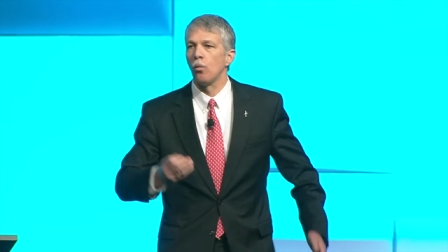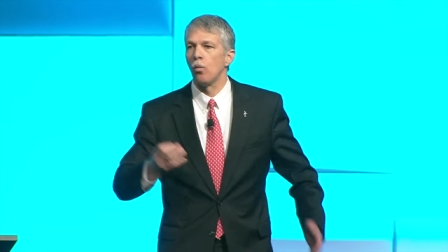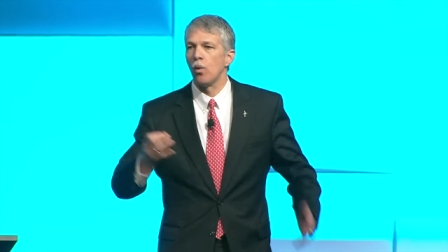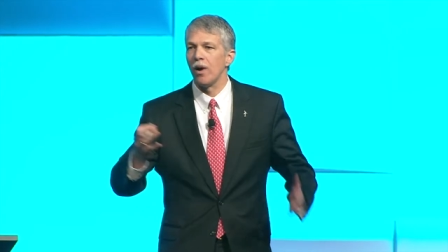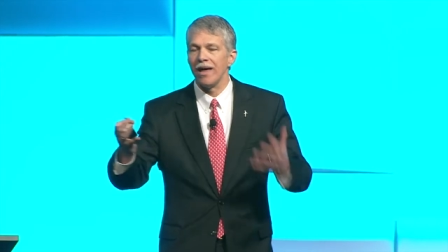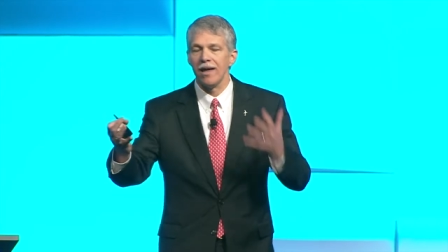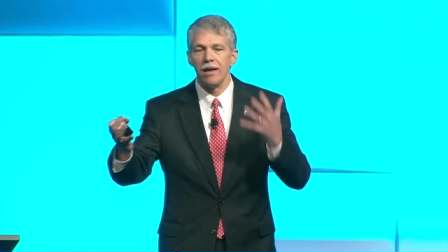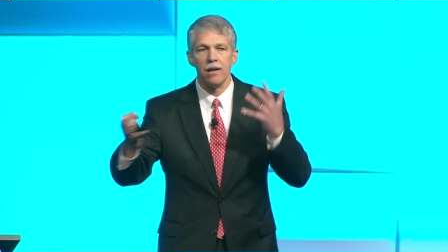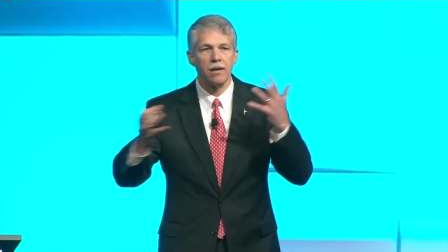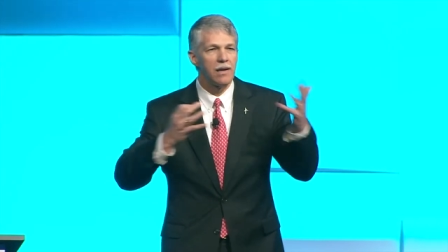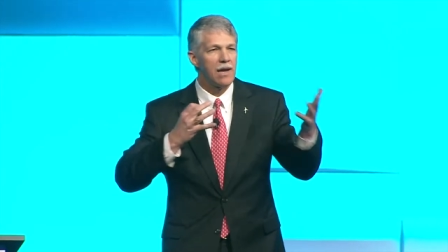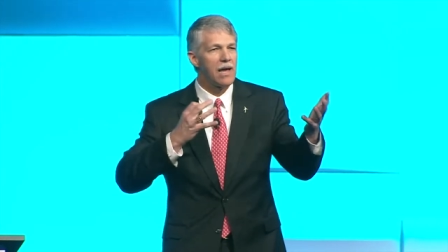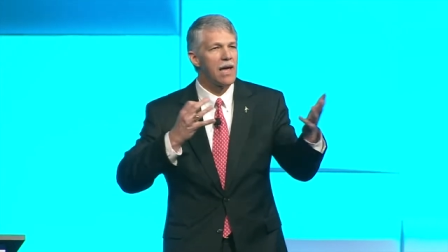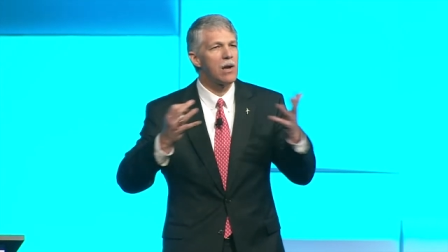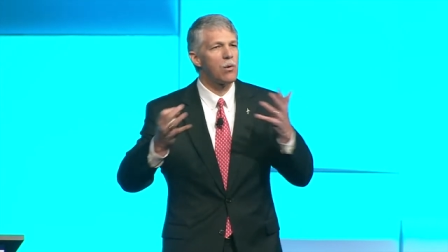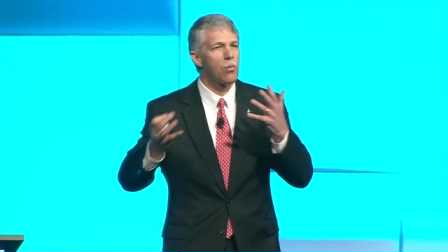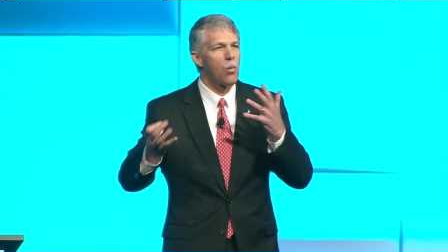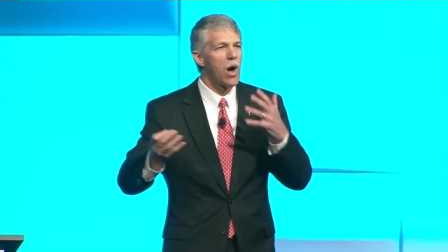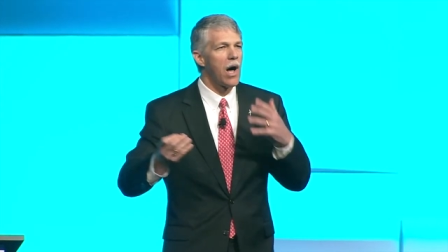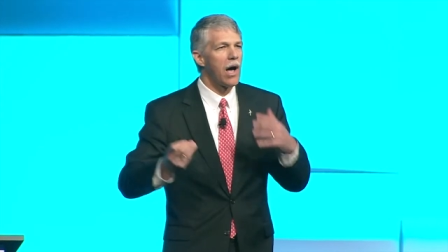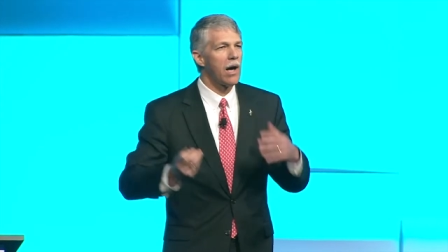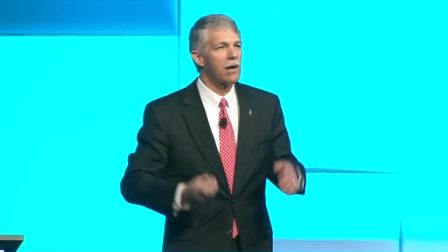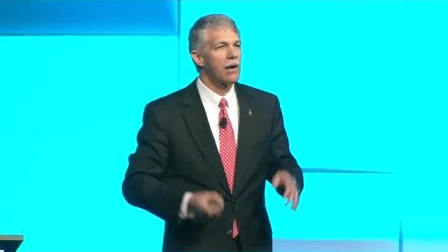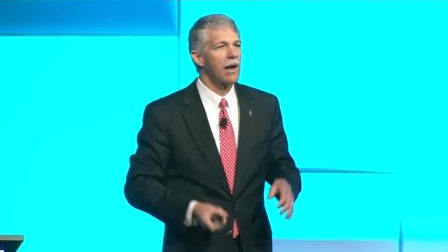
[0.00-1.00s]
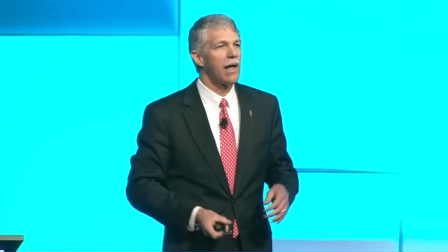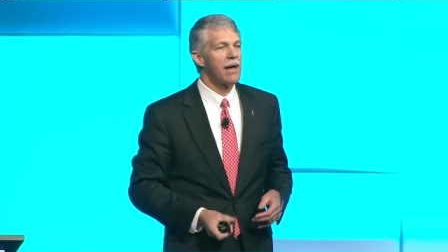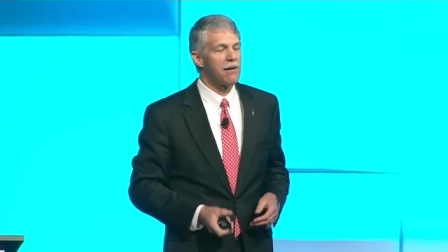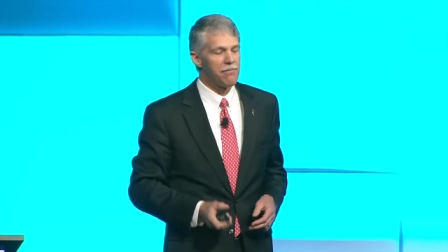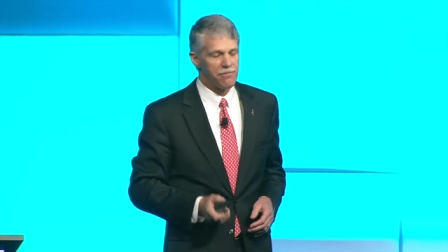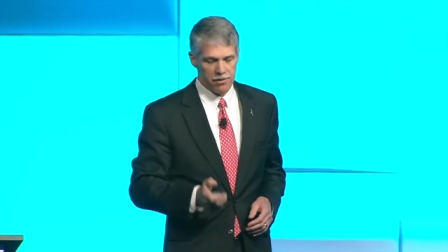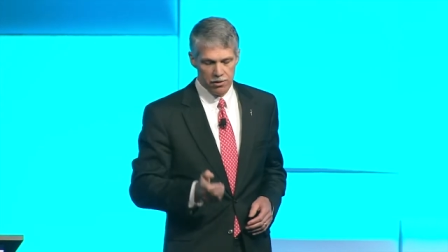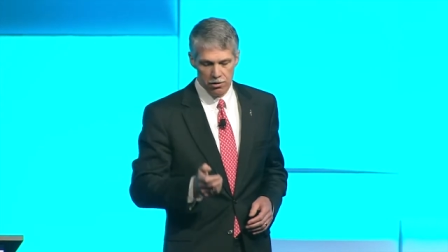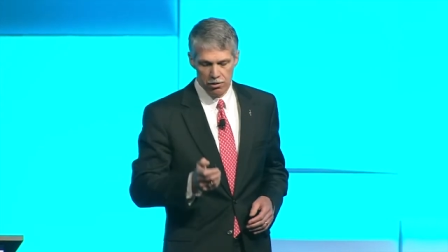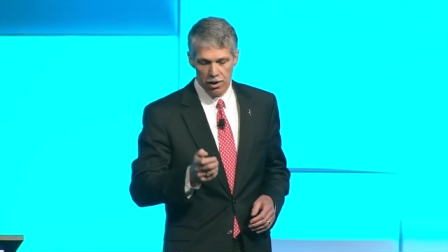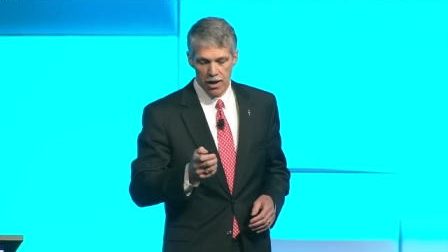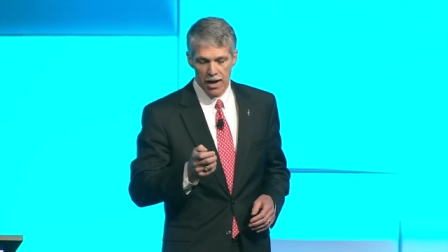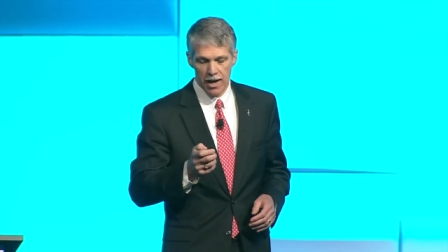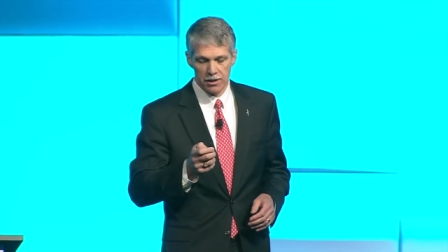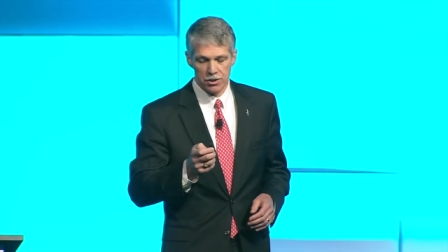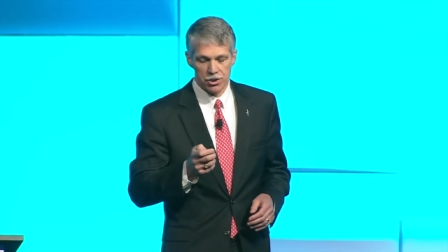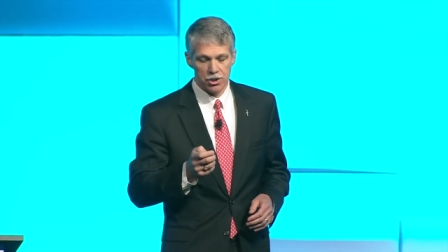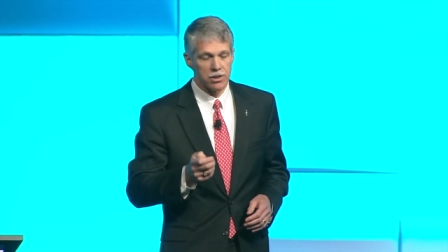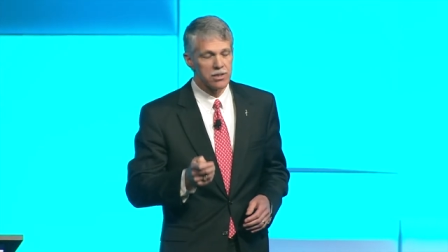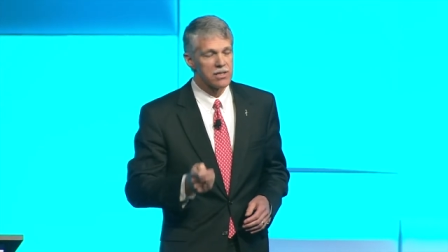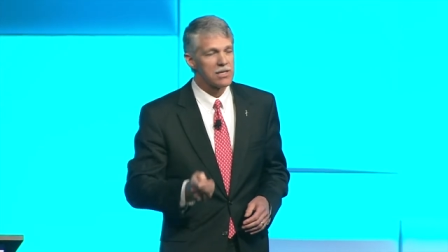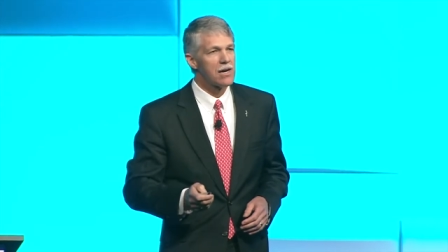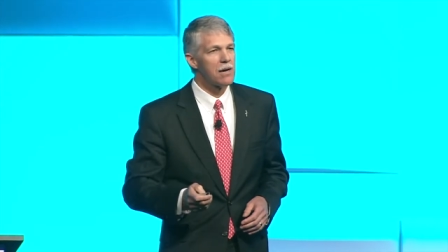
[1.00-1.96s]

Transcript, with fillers: wind and wildlife interactions.